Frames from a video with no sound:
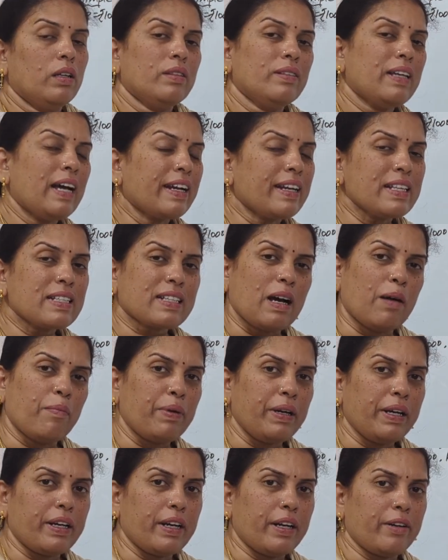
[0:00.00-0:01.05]
That is
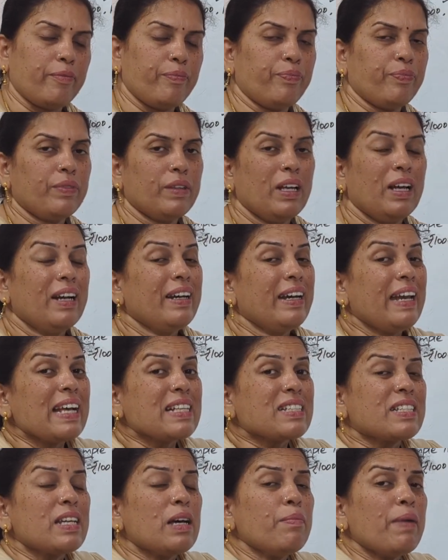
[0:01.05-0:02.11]
completed.
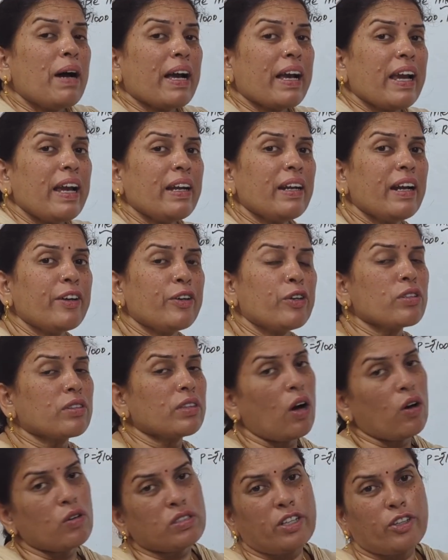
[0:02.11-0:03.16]
Next time again I took
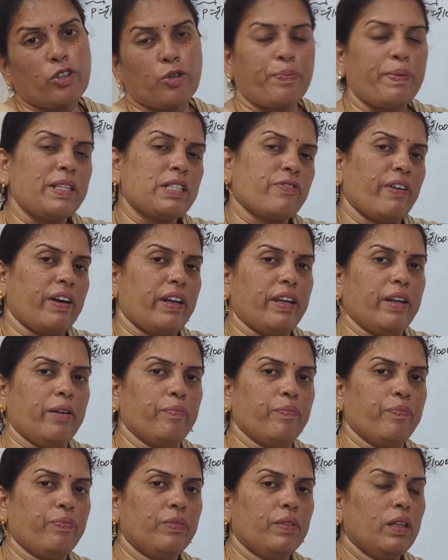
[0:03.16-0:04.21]
1000 rupees for
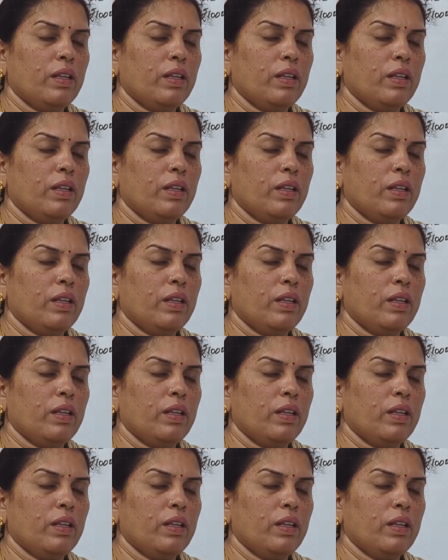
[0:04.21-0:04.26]
him.